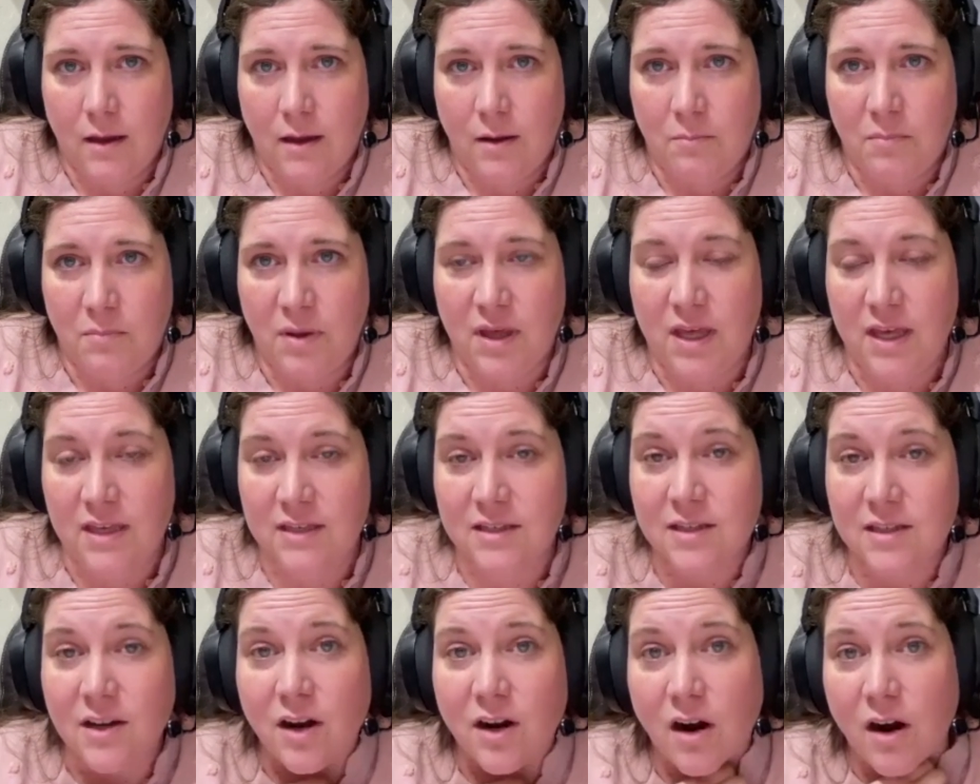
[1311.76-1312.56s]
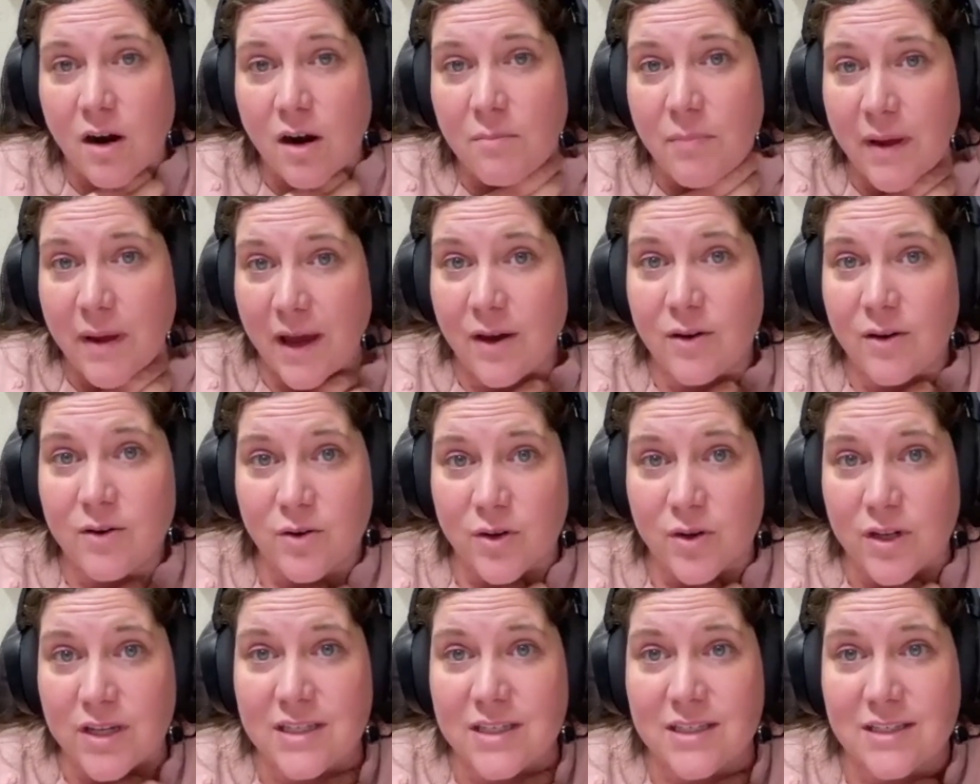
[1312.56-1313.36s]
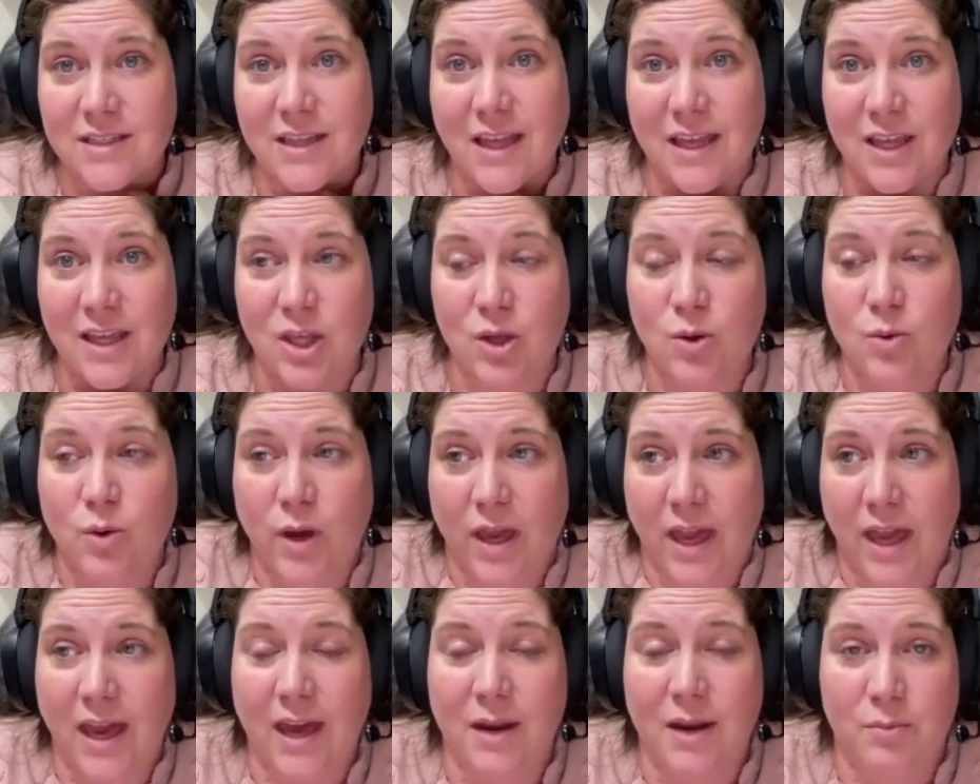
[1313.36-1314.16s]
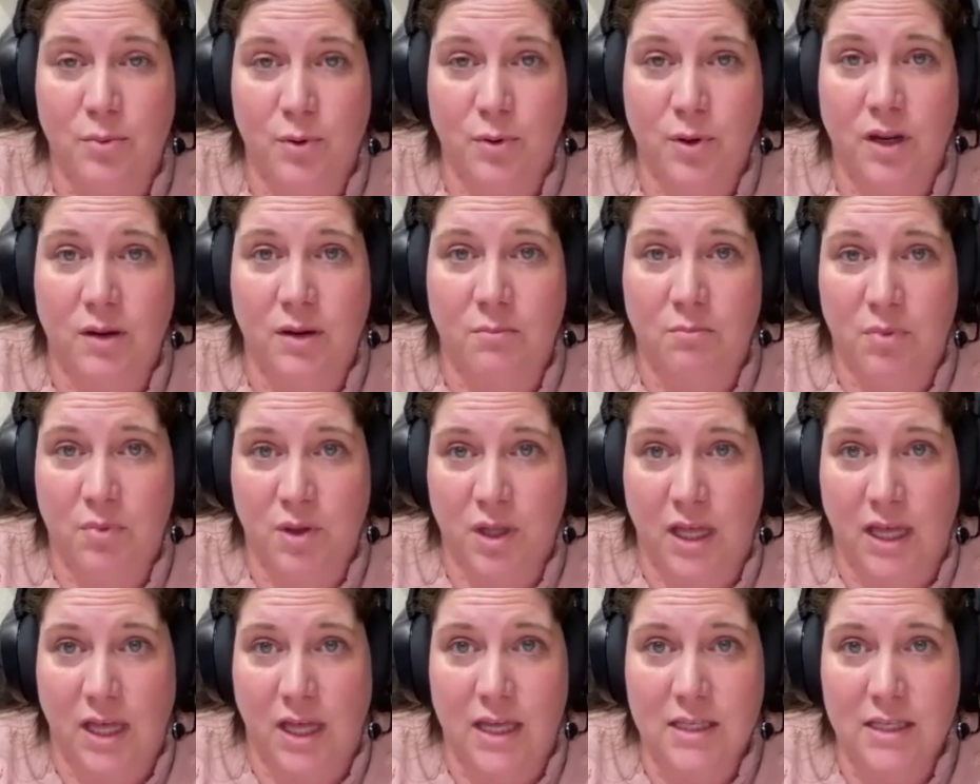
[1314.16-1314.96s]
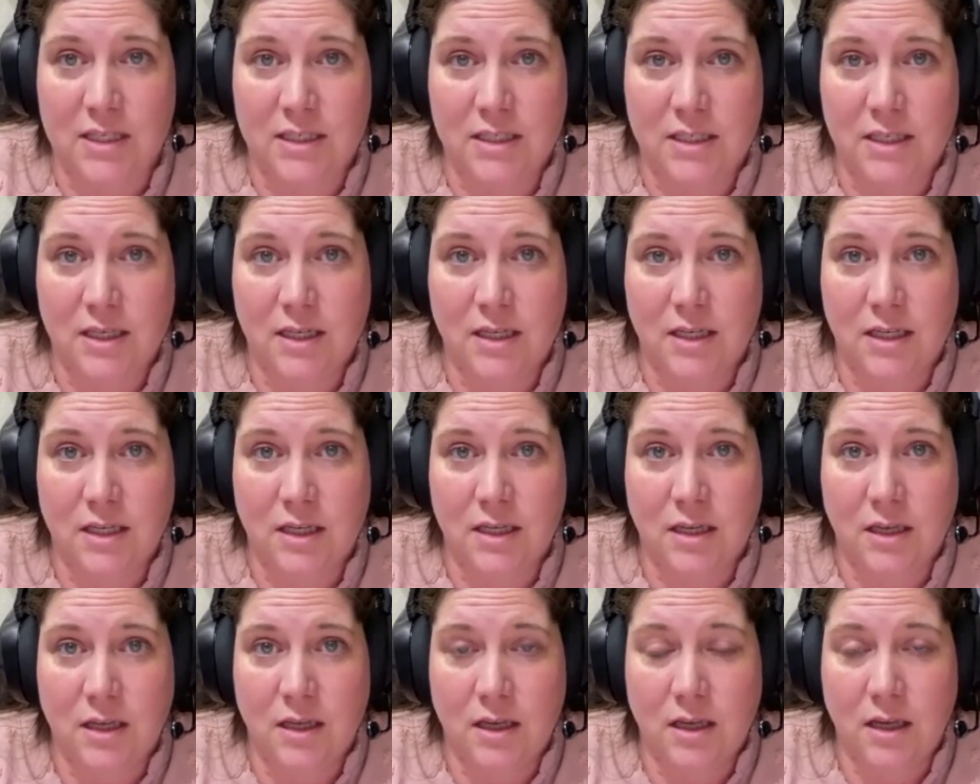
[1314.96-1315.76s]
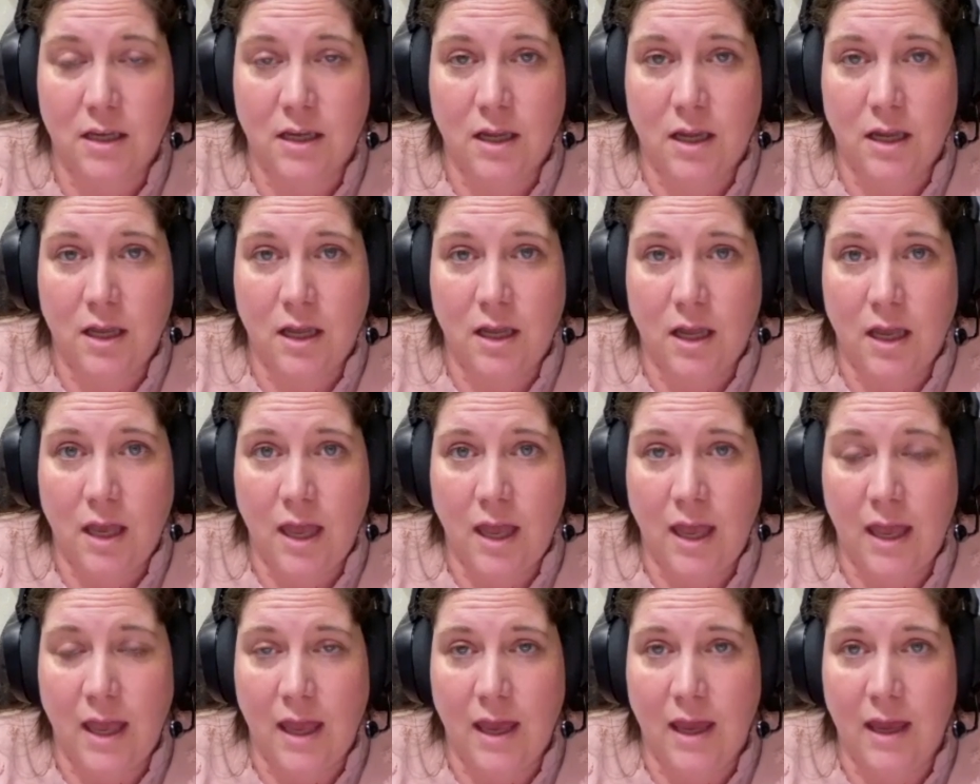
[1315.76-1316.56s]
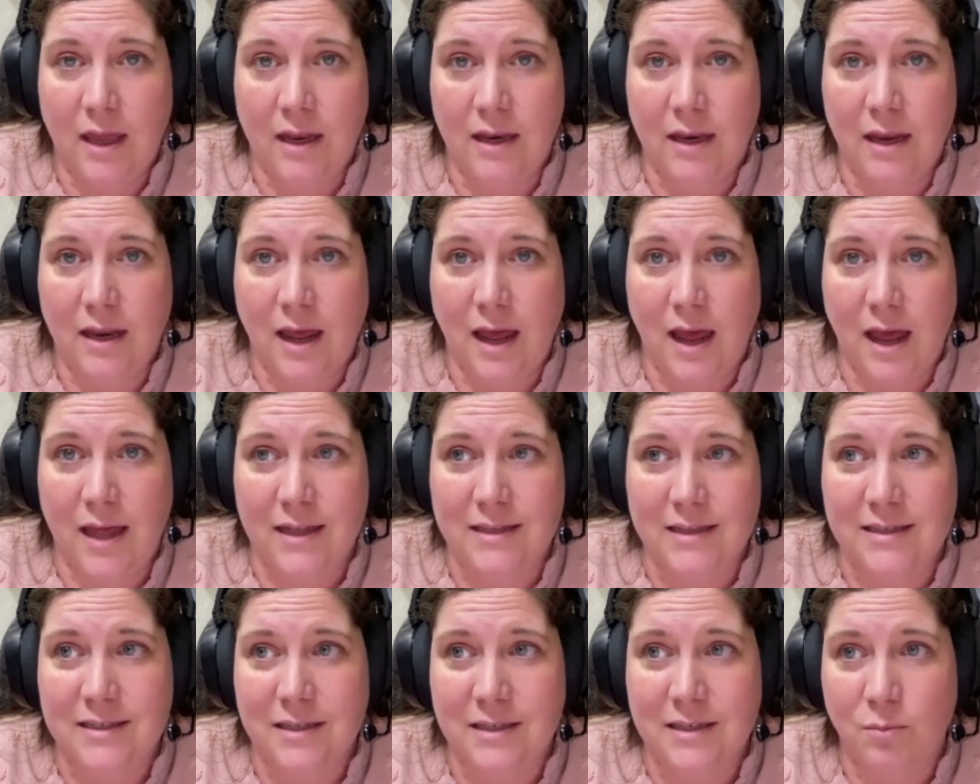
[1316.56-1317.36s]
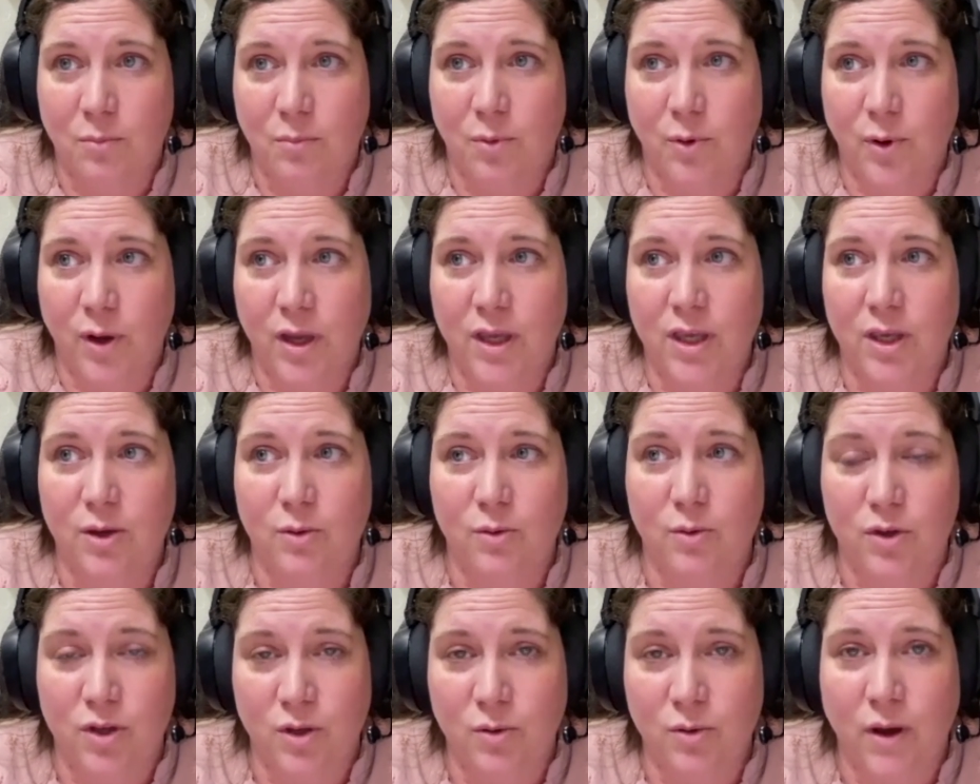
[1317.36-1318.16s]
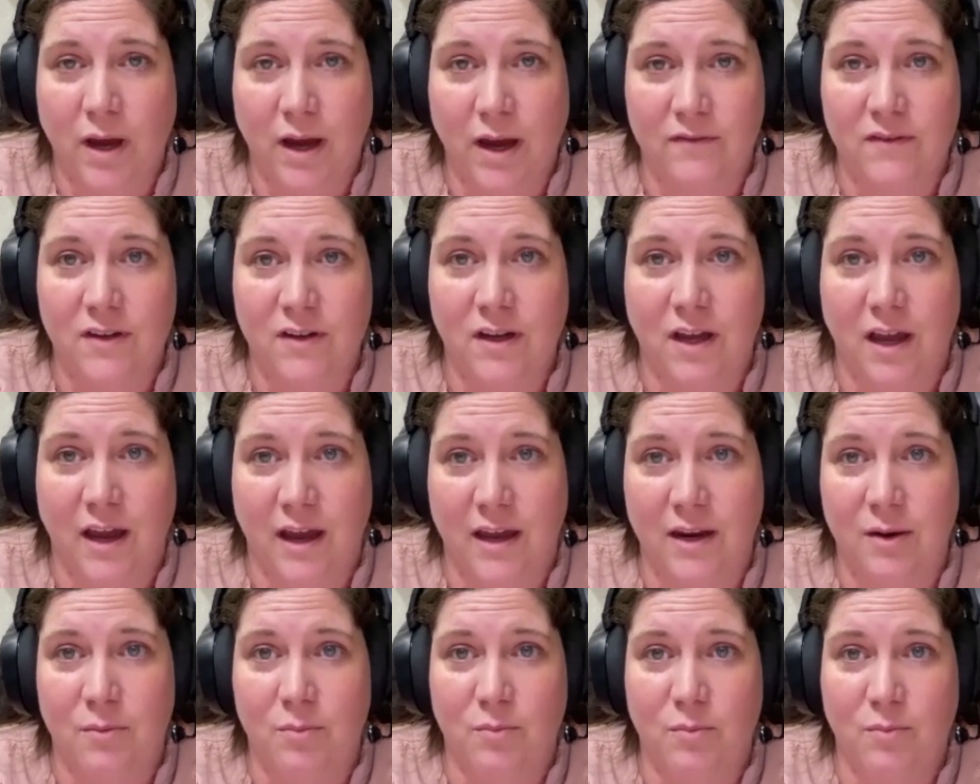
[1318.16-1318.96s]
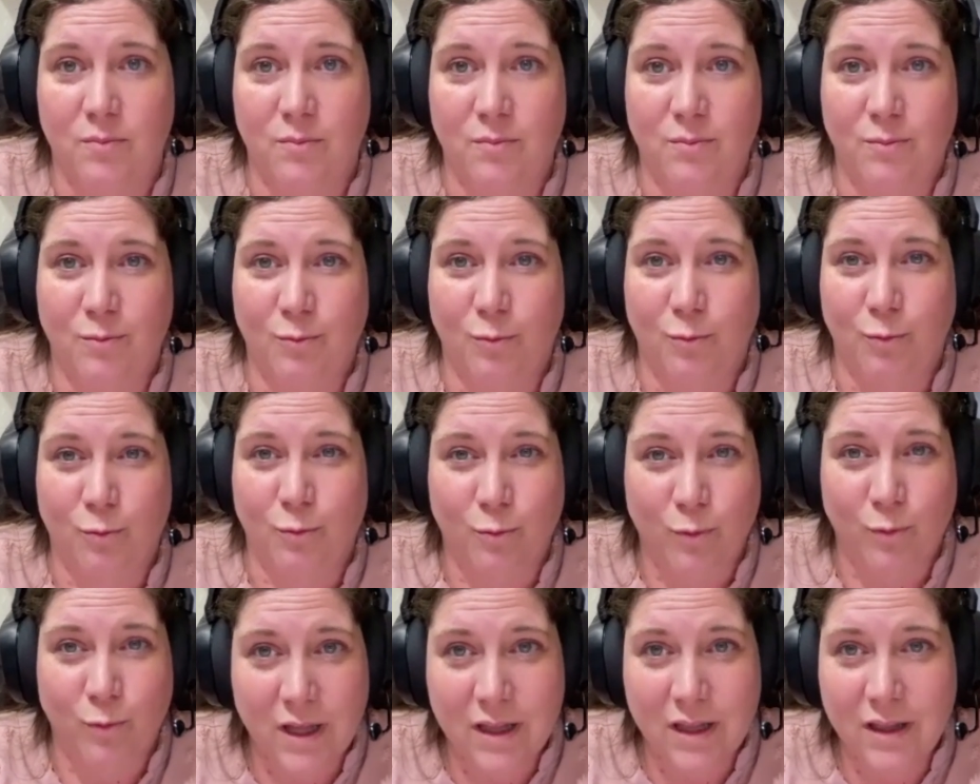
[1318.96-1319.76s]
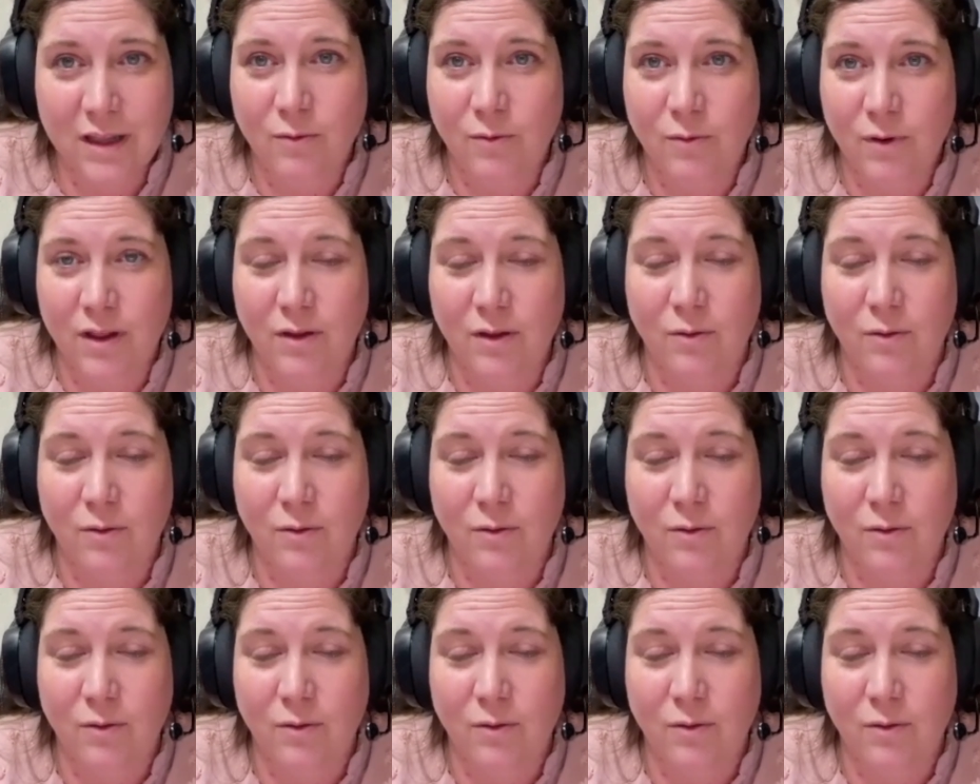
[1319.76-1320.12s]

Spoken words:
Because there are boundaries that you can put in place. And at some point, you do have to kind of really, really